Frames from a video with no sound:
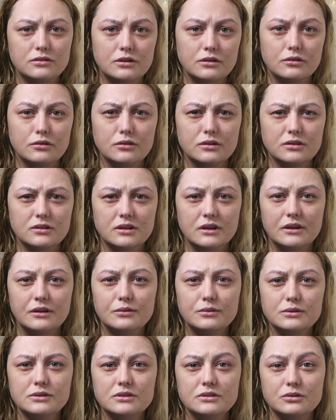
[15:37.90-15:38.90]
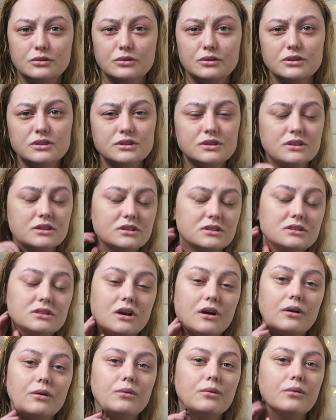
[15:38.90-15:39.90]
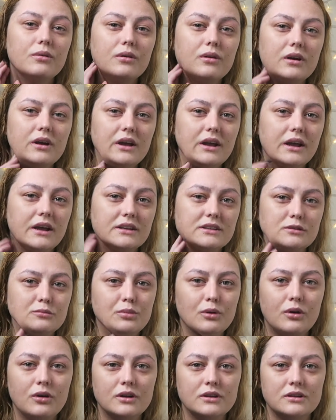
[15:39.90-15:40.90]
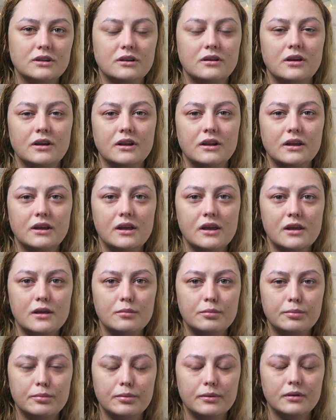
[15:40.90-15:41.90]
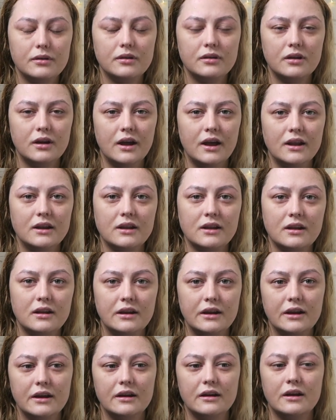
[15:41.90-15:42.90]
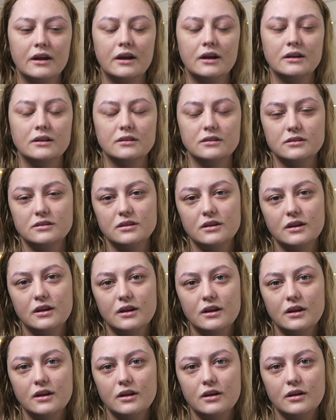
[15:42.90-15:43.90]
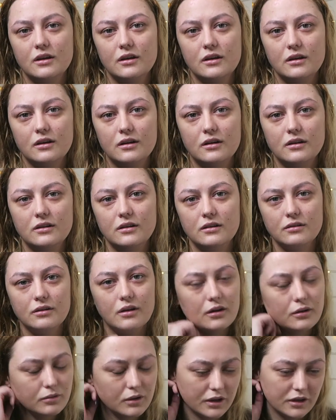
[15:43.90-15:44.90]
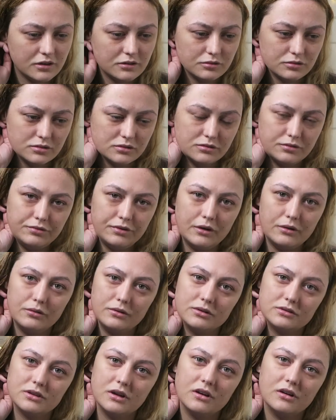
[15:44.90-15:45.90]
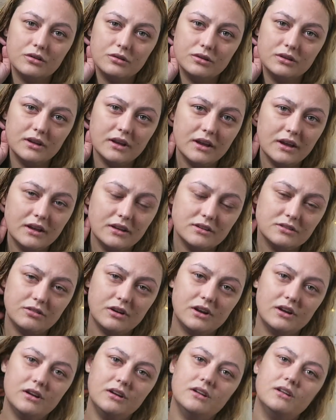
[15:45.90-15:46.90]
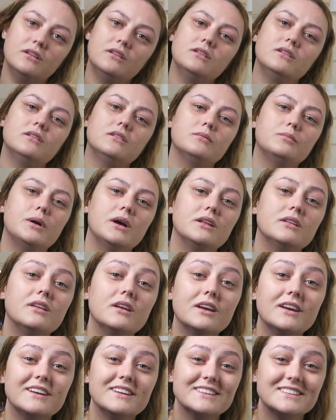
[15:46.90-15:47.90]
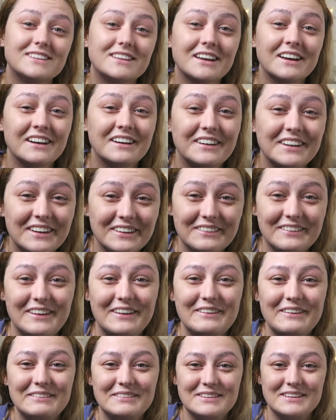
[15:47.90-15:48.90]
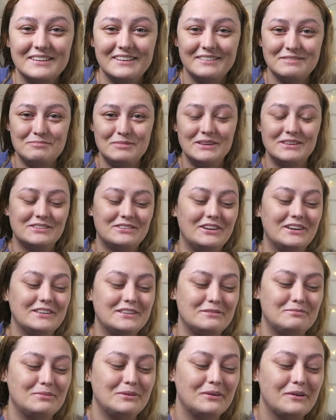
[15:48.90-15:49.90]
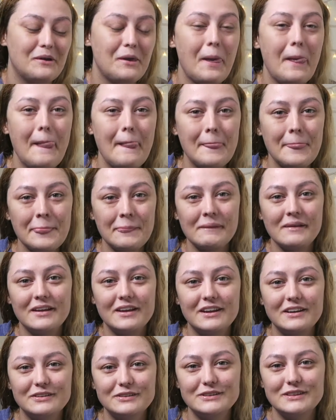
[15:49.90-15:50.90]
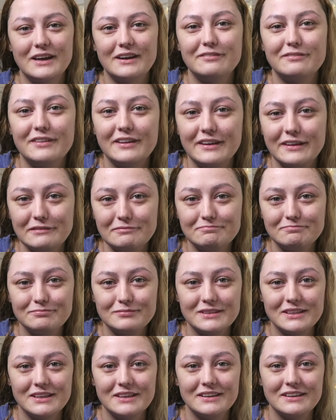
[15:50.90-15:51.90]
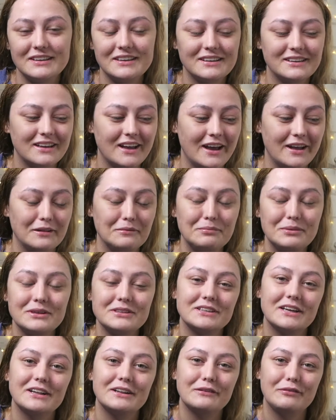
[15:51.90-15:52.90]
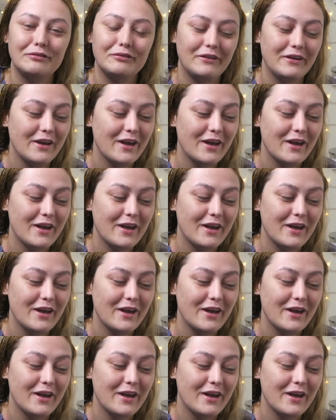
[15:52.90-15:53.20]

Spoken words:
So it is important to kind of keep your head clear and, I don't know, like just focus on good things rather than bad things. I don't know, it's not be stressed, but you just have to help yourself.